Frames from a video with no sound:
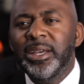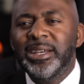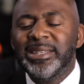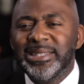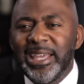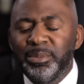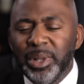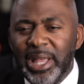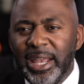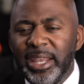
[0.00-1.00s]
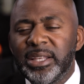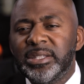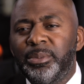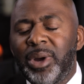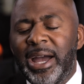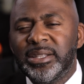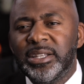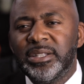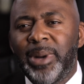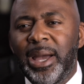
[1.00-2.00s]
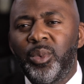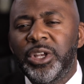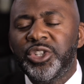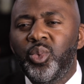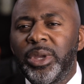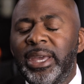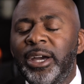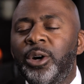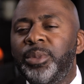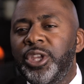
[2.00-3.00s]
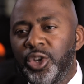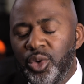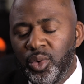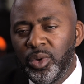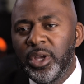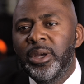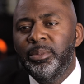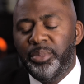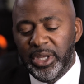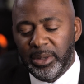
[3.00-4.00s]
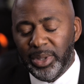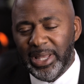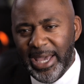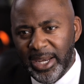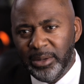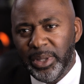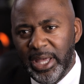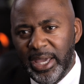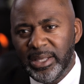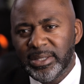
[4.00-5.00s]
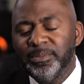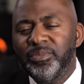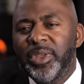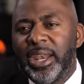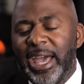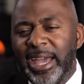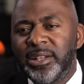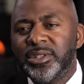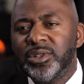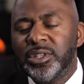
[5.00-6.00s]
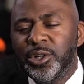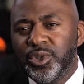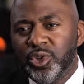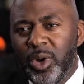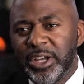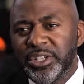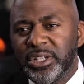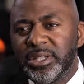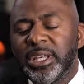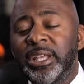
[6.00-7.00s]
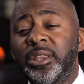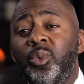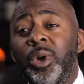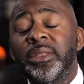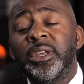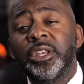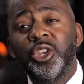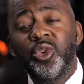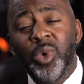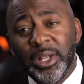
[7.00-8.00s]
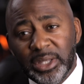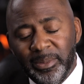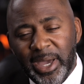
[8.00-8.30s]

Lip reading: Estate planning is the process by which we help you put a plan in place that answers those questions in the way that you want them